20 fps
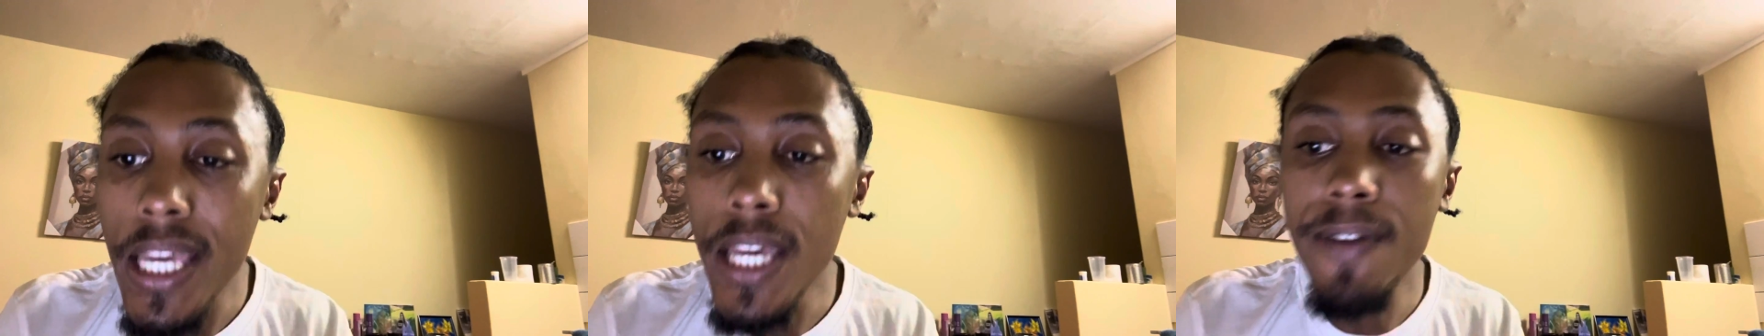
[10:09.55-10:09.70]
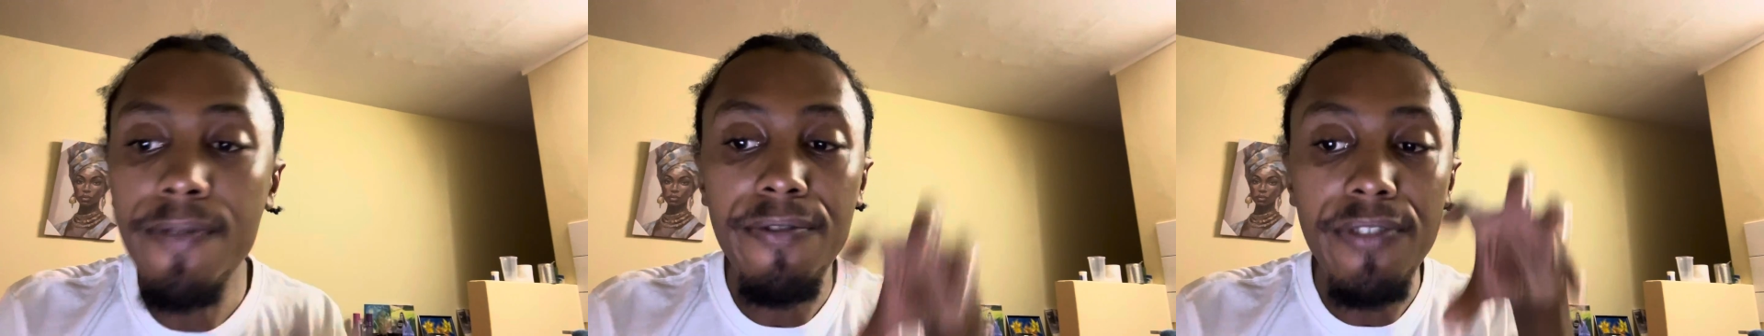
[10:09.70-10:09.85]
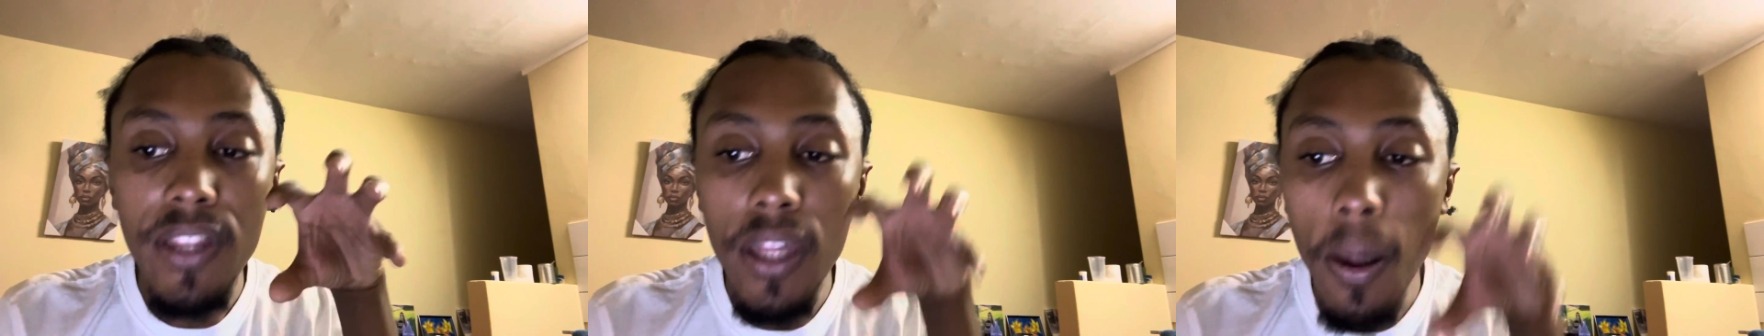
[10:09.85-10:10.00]

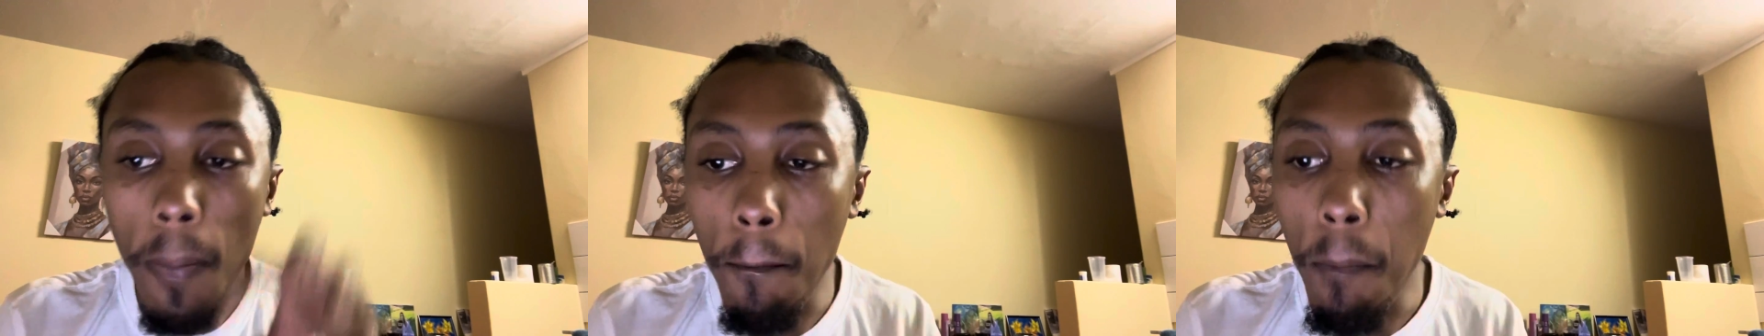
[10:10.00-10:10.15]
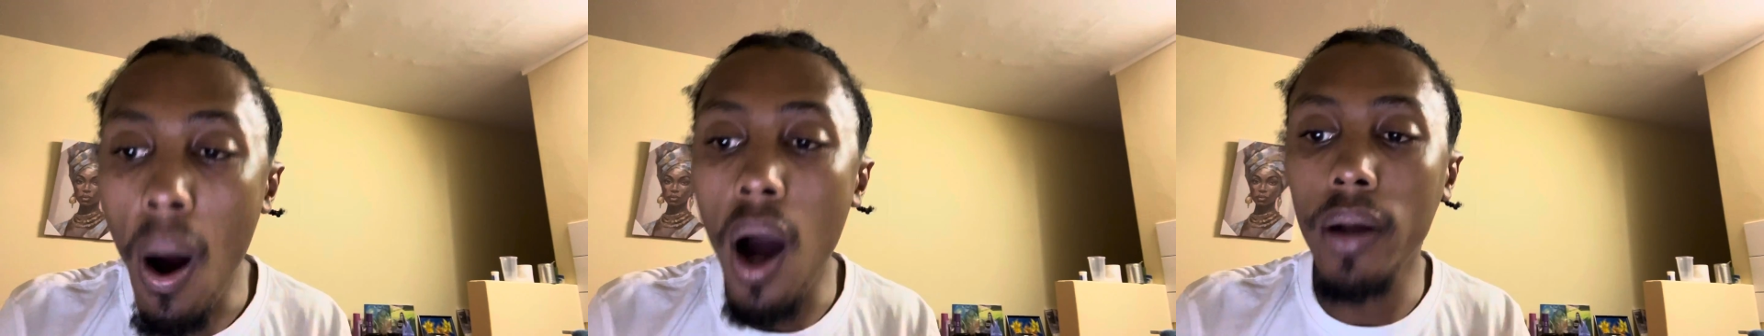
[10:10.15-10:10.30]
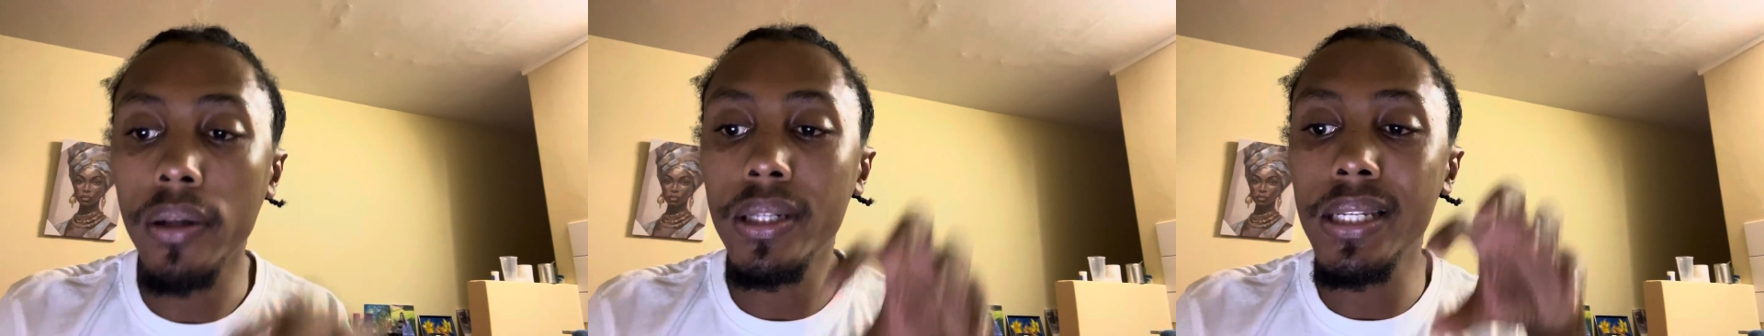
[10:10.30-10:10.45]
if the
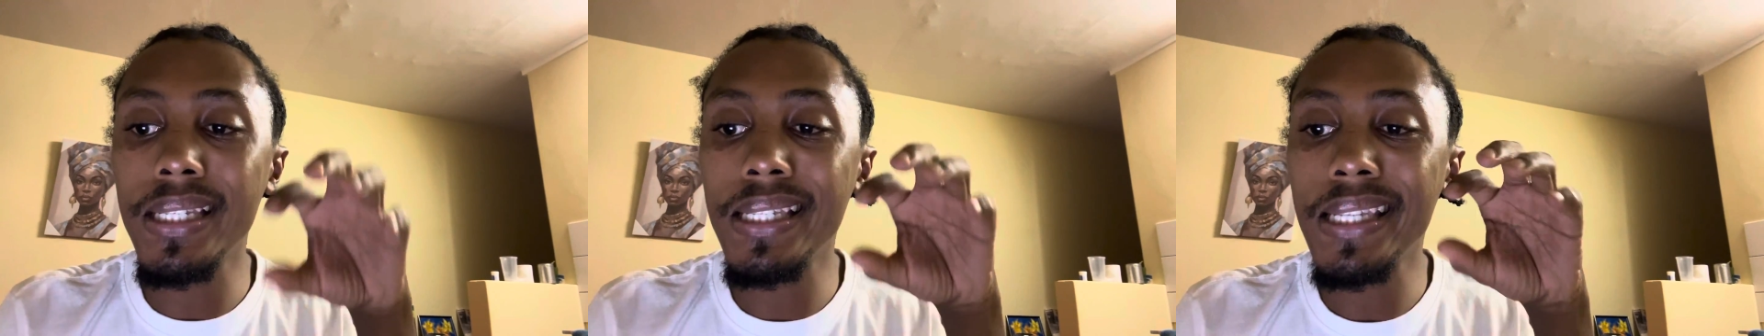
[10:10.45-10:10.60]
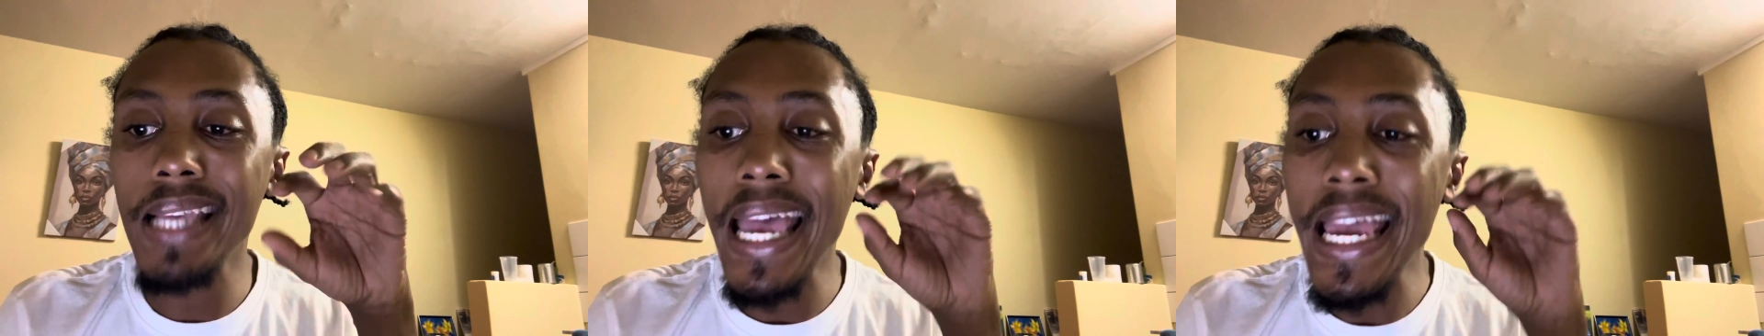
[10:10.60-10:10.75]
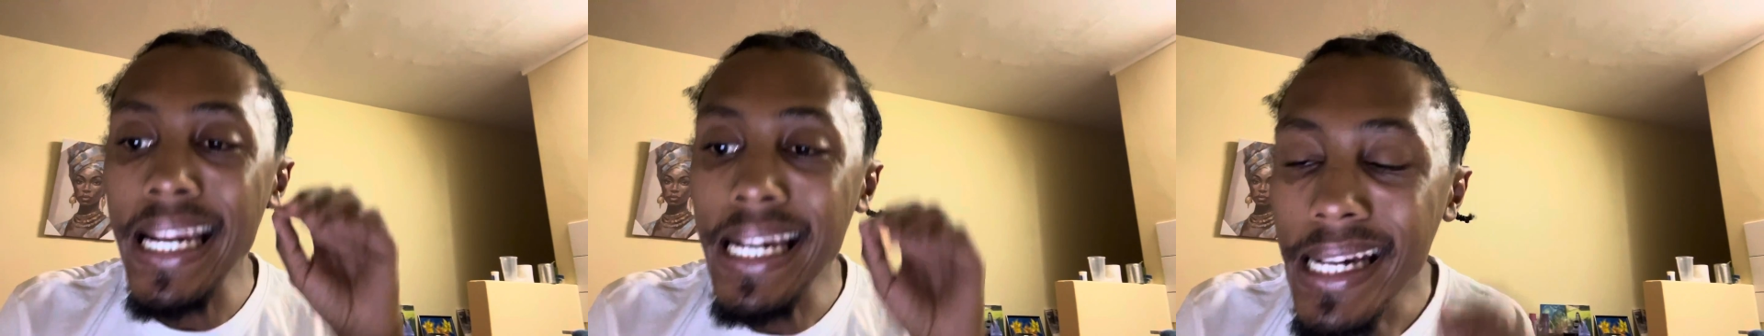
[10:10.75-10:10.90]
parties
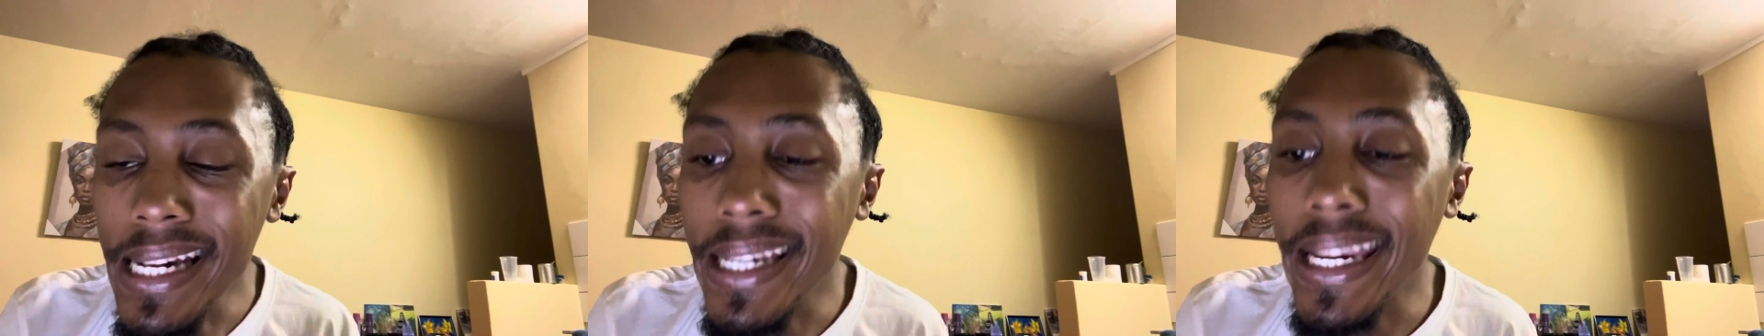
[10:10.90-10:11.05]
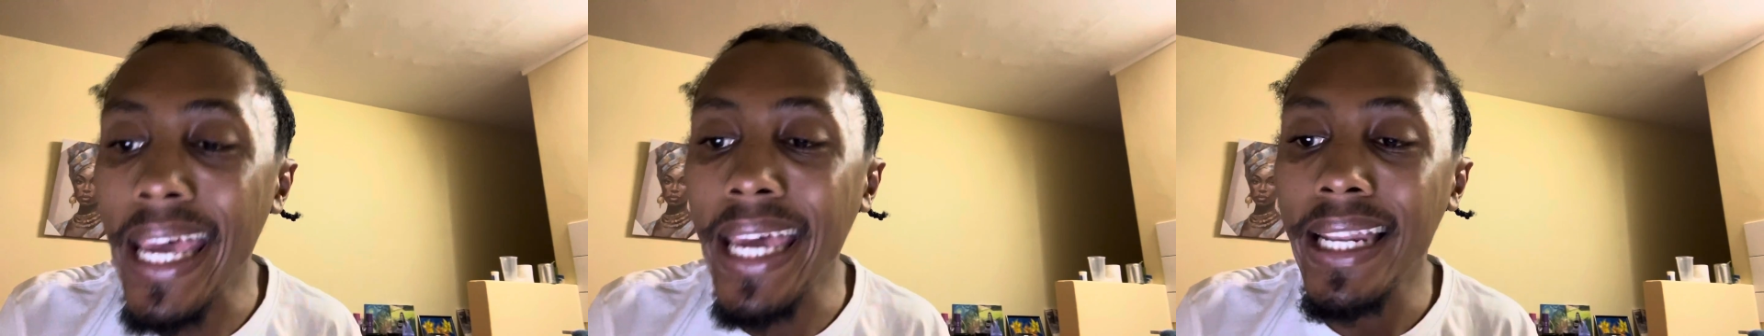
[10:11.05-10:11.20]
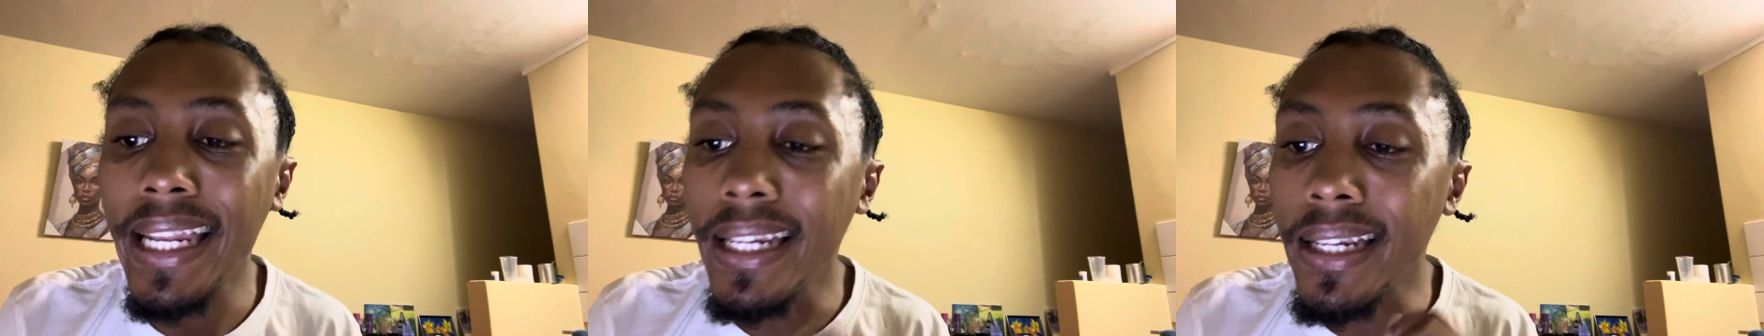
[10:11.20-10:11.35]

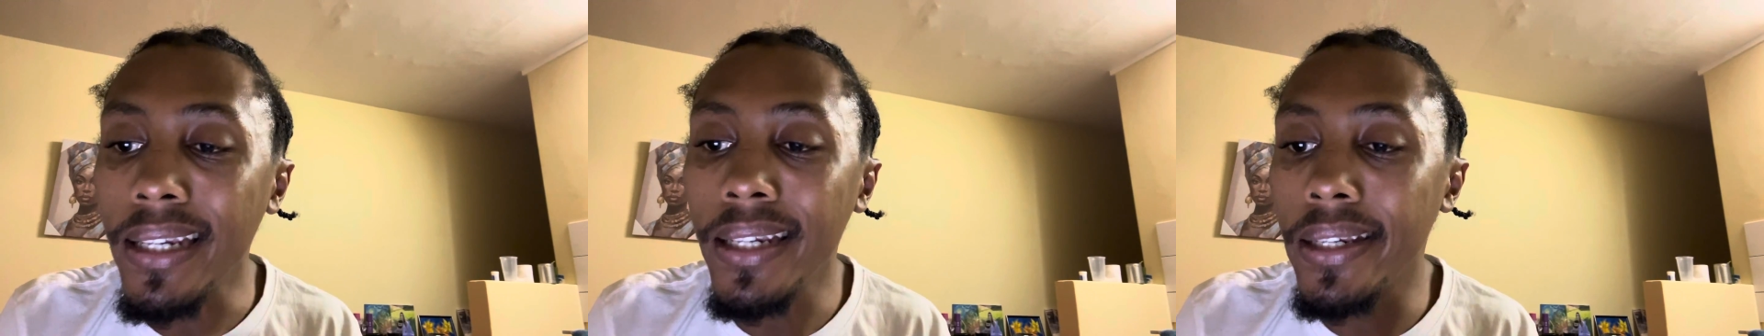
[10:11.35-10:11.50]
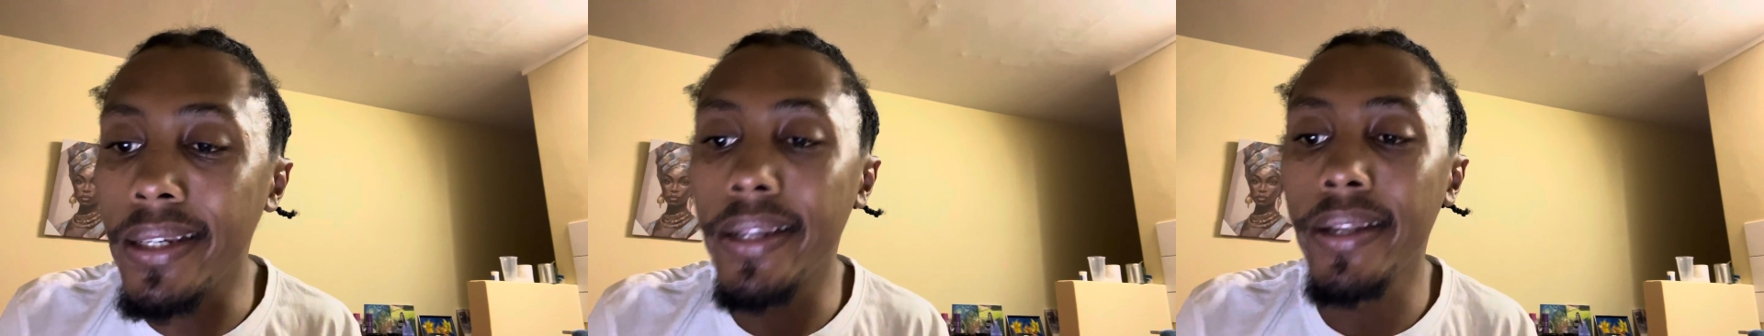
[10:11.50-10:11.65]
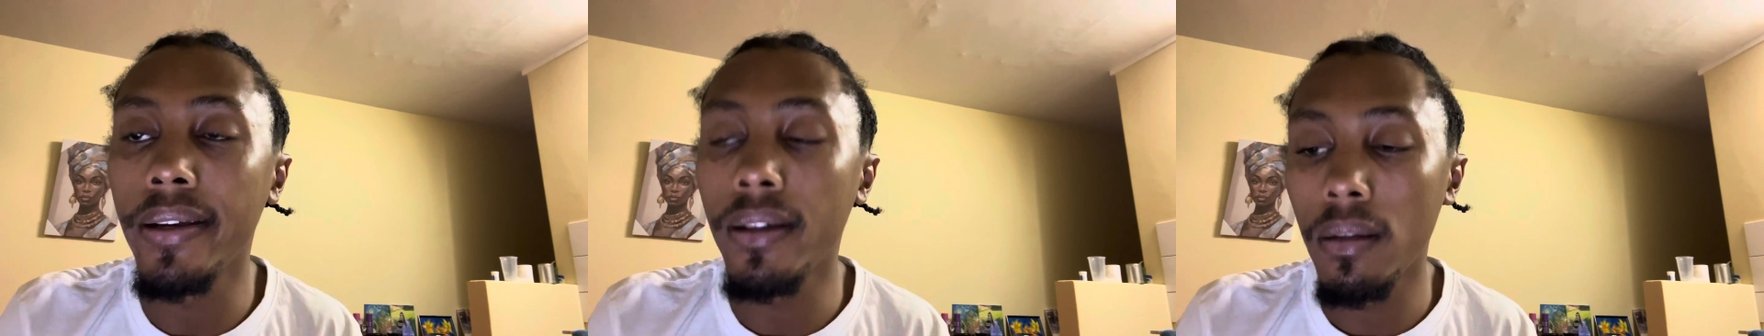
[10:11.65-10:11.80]

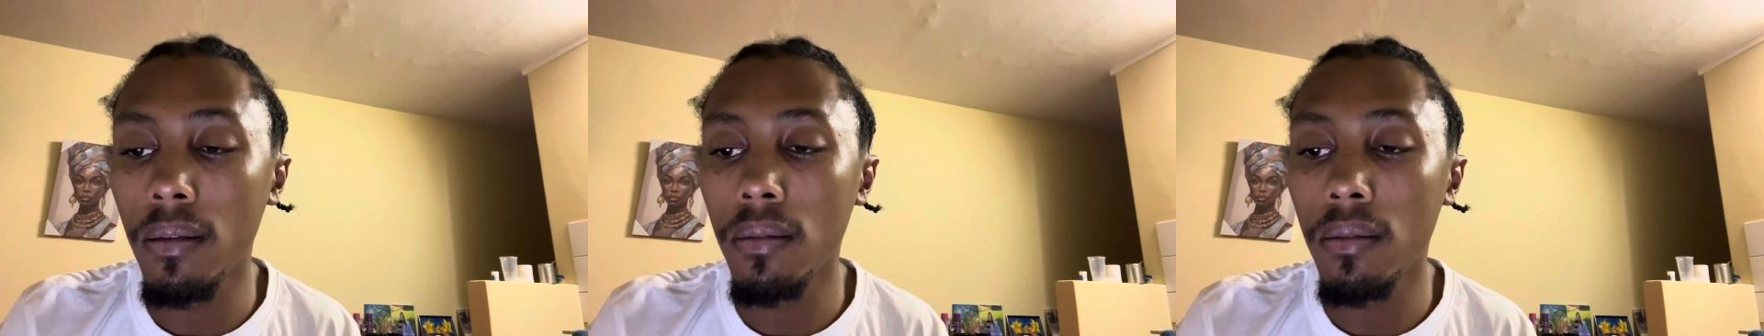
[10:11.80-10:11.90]
intend